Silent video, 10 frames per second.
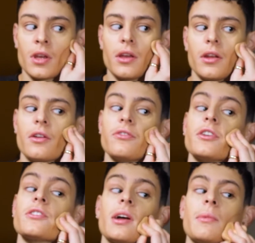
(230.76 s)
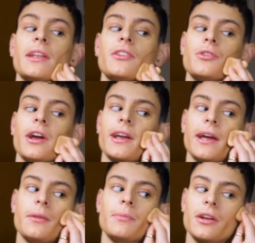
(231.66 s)
You know, the first time I did drag, I
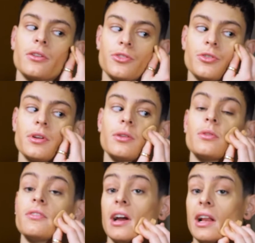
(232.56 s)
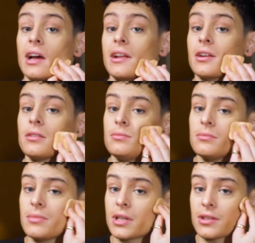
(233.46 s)
did my contouring with eyeliner,
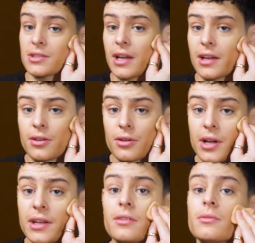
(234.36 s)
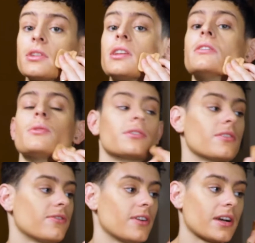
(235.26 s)
because I had no idea what the
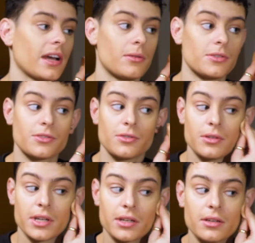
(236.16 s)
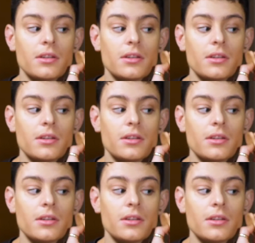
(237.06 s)
fuck I was doing.